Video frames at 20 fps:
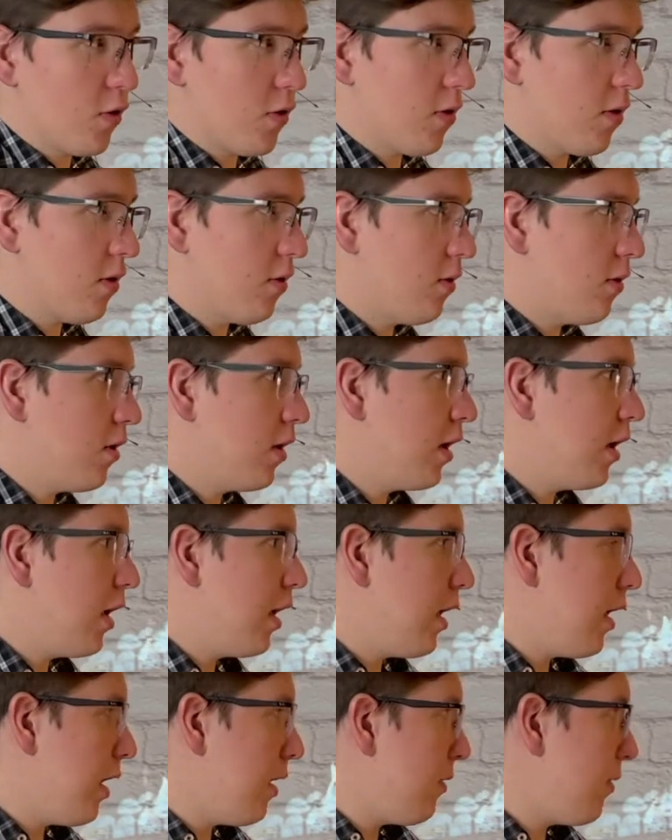So
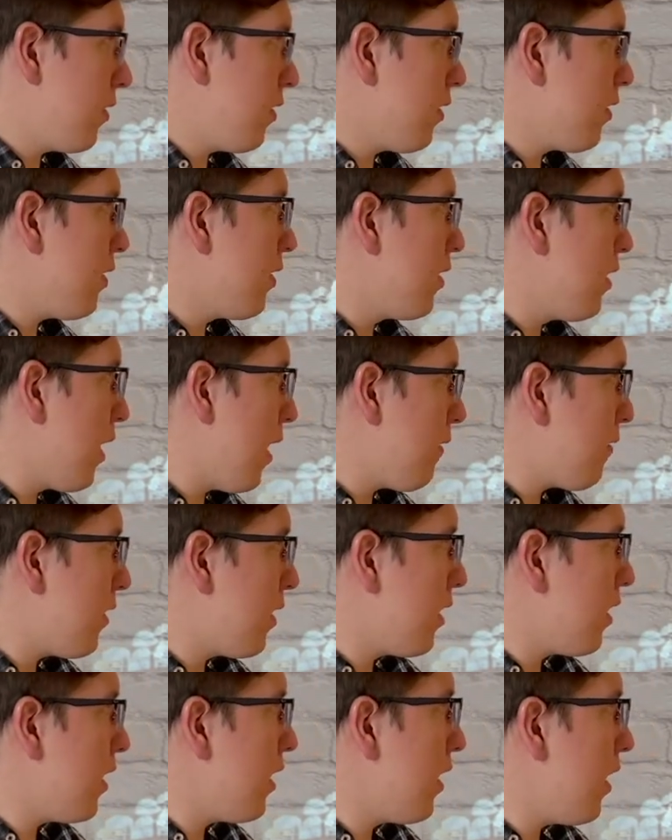it was
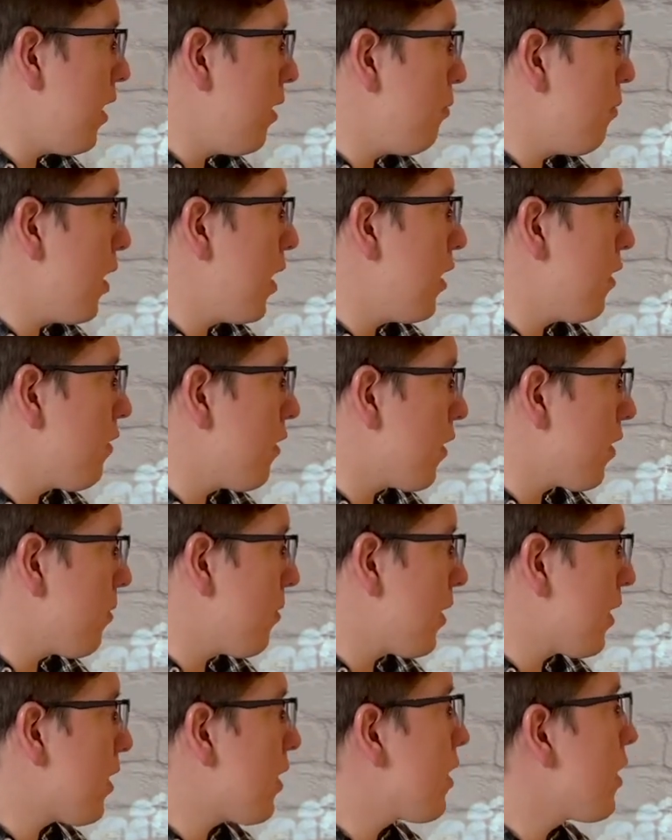definitely a white
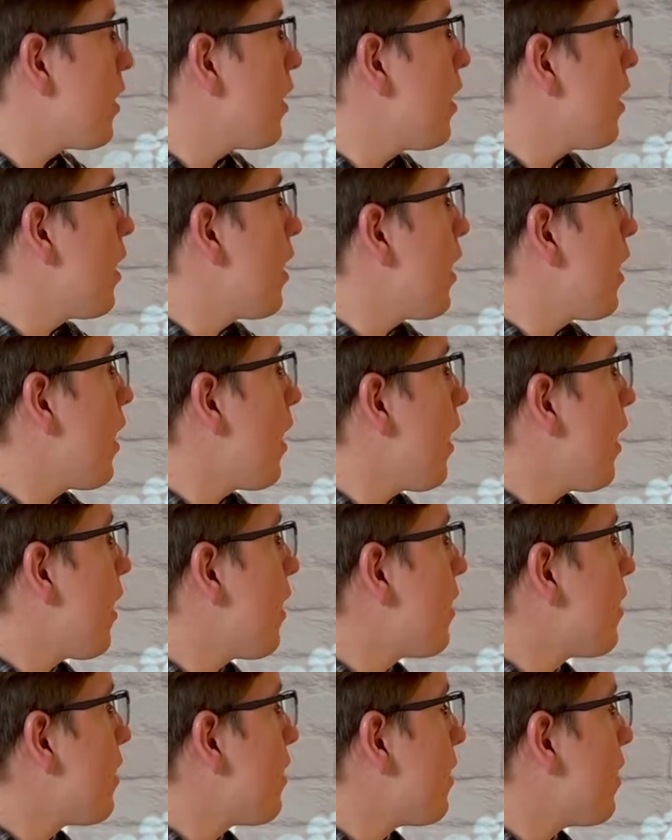Christmas.
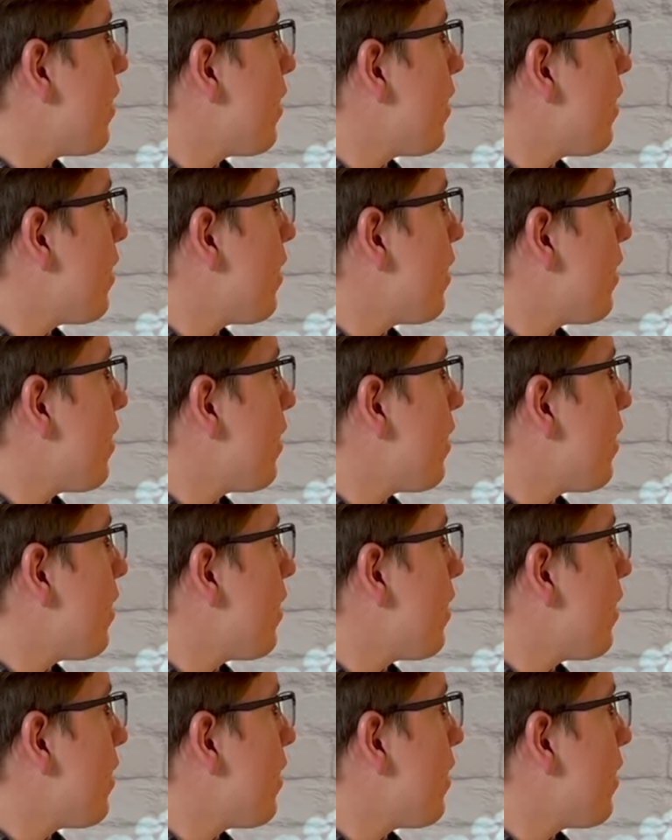And